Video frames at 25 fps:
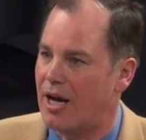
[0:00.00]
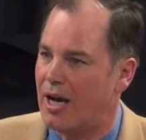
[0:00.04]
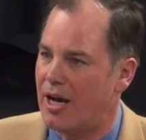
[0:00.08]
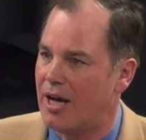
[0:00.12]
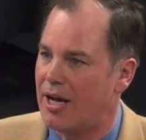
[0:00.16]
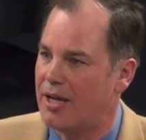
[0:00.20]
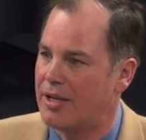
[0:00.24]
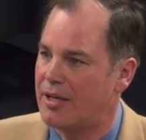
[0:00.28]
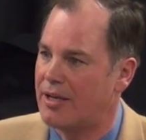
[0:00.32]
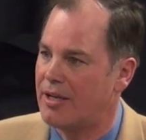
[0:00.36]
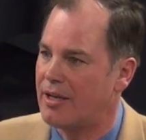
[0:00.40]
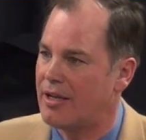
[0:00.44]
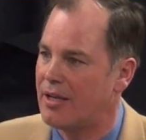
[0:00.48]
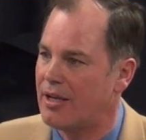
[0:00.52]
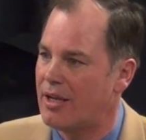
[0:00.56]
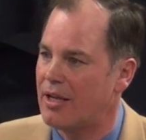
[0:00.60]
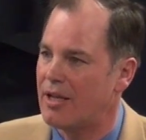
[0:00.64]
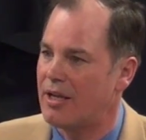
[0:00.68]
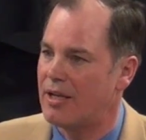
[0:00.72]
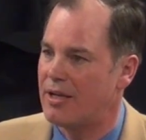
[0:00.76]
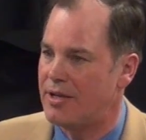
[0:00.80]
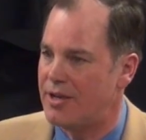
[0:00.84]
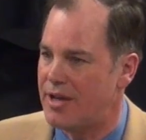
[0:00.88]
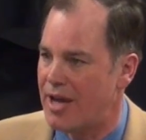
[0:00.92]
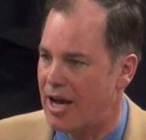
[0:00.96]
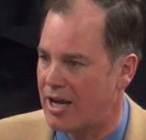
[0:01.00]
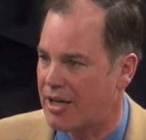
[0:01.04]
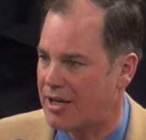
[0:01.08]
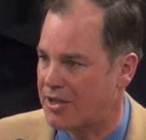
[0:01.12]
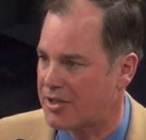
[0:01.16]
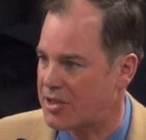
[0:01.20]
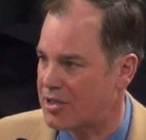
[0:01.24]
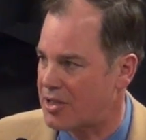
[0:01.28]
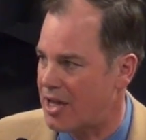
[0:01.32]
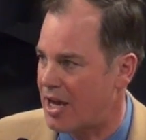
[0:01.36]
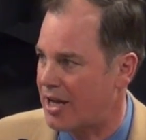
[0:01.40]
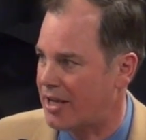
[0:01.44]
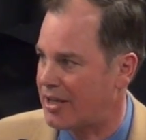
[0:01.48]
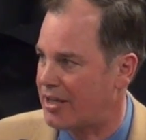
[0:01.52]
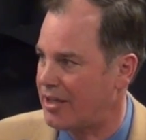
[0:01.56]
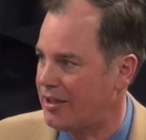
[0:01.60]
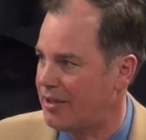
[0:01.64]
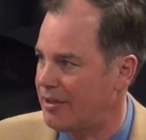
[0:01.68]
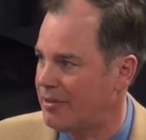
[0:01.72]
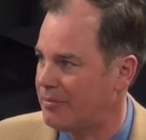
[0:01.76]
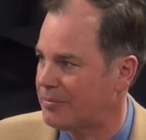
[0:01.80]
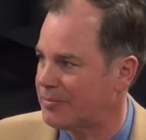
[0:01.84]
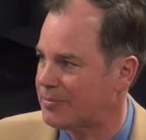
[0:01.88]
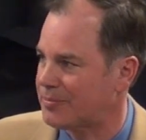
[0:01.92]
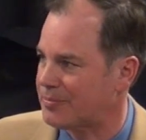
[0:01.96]
on
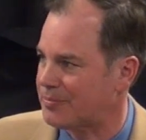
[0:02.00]
Nagasaki.